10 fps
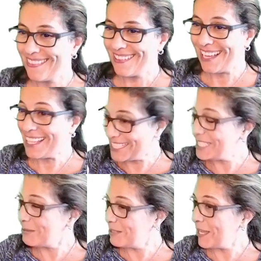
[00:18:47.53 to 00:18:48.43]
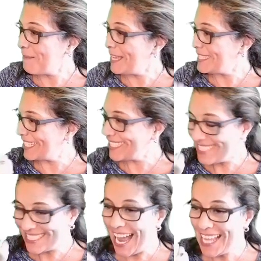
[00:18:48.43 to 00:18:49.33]
And this is really amazing. It is
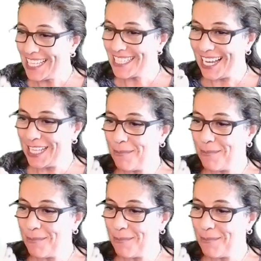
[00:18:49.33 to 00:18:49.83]
tiny